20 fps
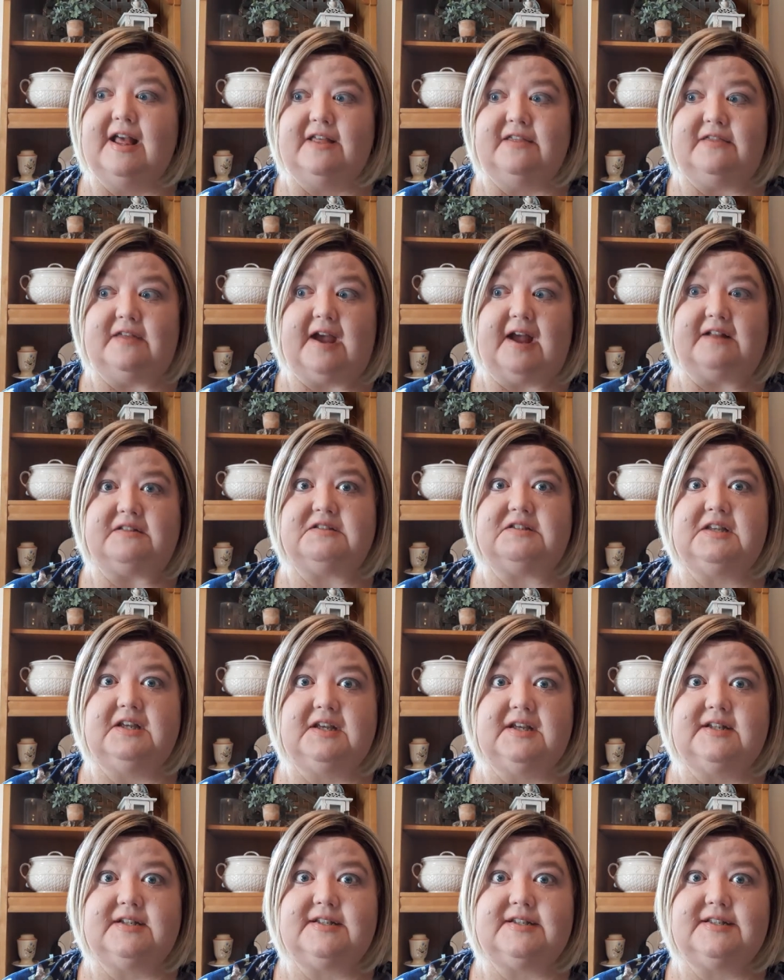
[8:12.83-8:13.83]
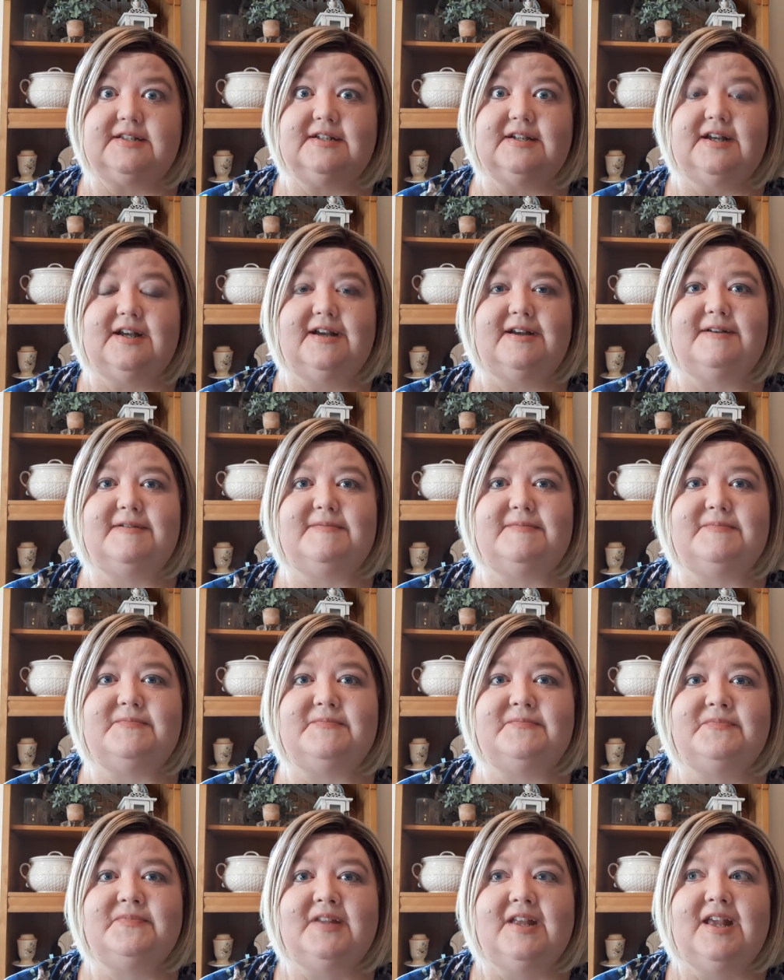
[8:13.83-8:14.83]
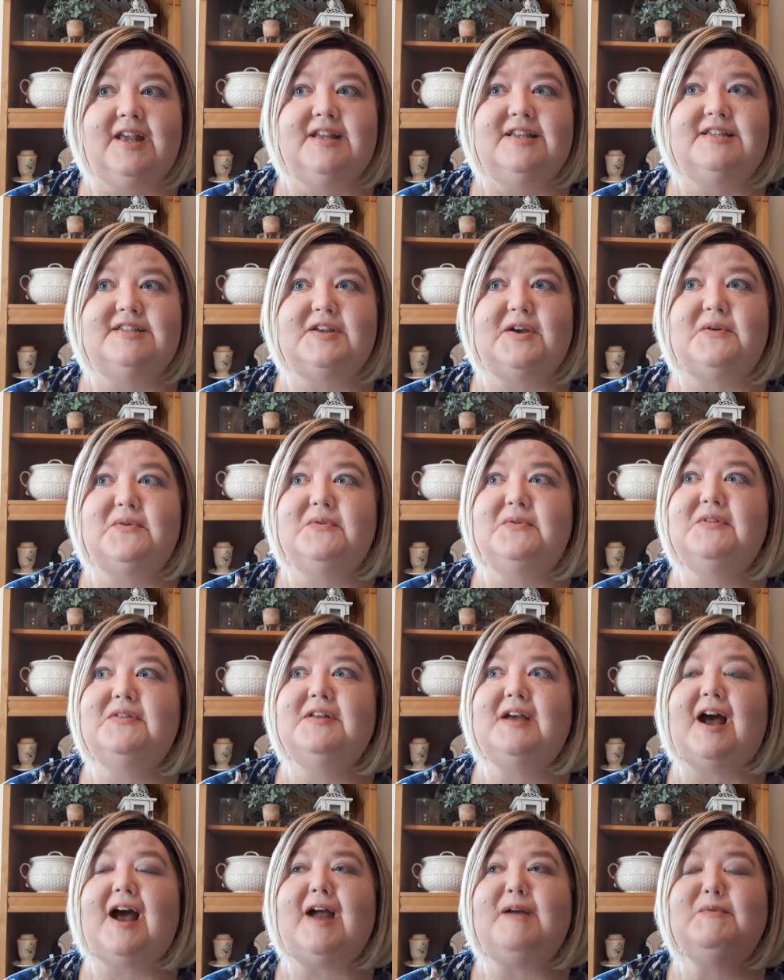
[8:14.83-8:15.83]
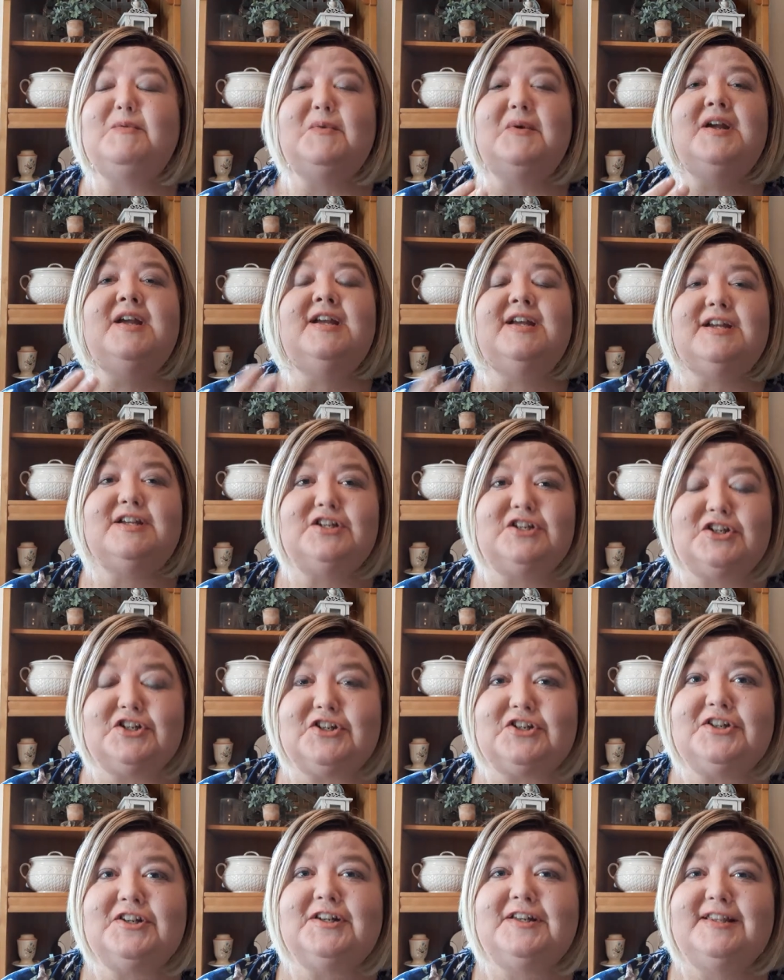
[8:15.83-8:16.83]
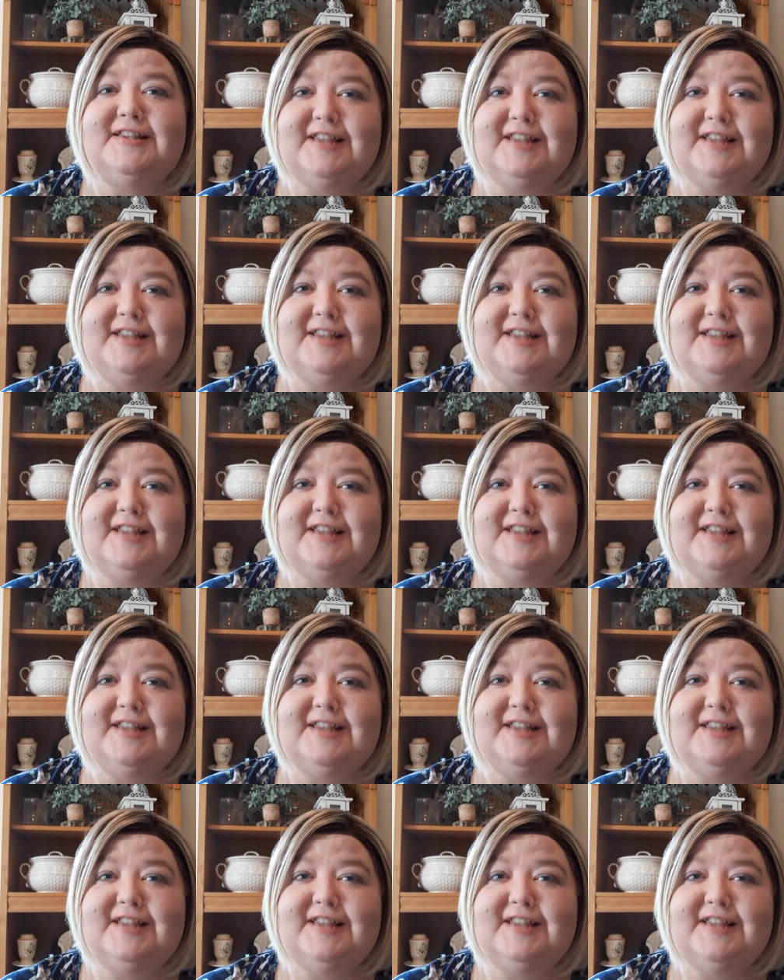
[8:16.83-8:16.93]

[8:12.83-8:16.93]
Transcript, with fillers: that's it. Um, so I wish